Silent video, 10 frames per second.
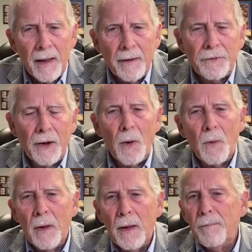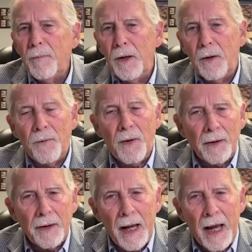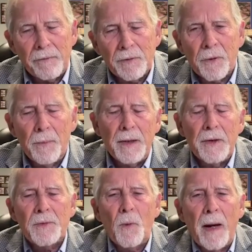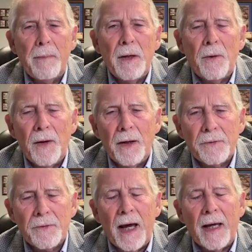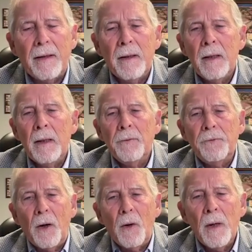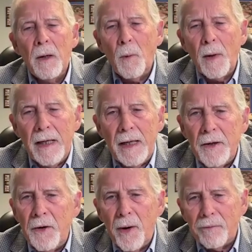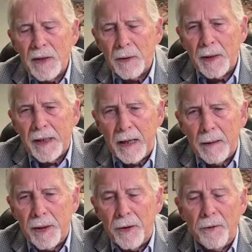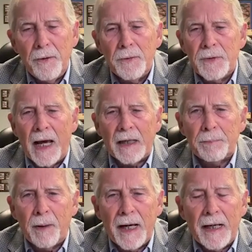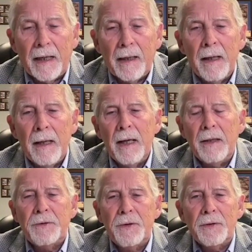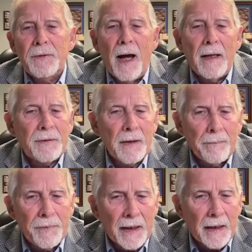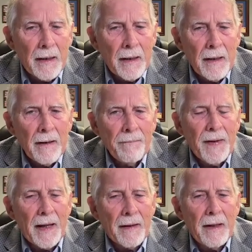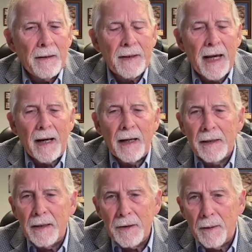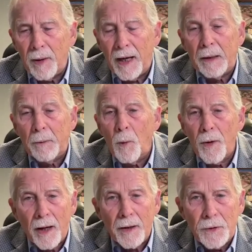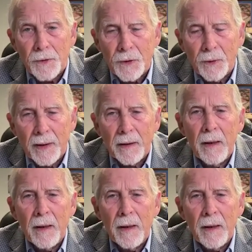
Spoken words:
And so, they're going to have a tremendous whammy on their side. So we need to do everything we can, Peter, to do tax planning. It's just not something that it's kind of like income planning. We're not used to it.